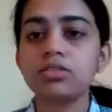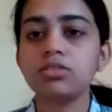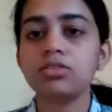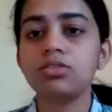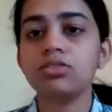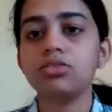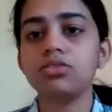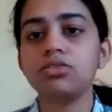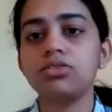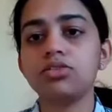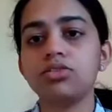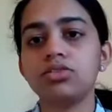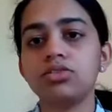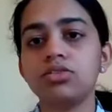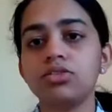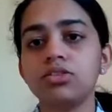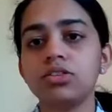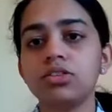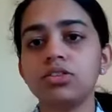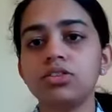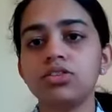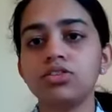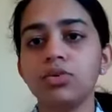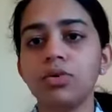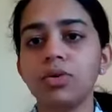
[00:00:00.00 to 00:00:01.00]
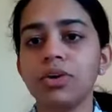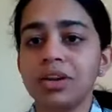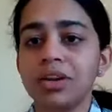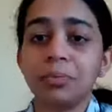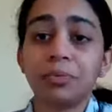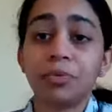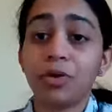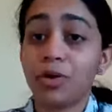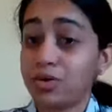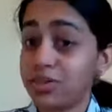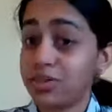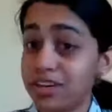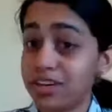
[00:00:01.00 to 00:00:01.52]
You could join a
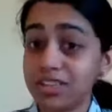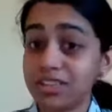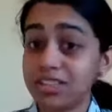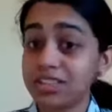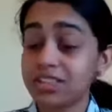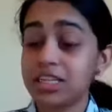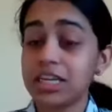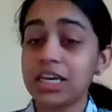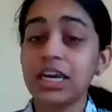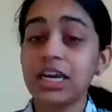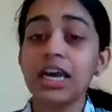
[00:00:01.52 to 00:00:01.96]
protest.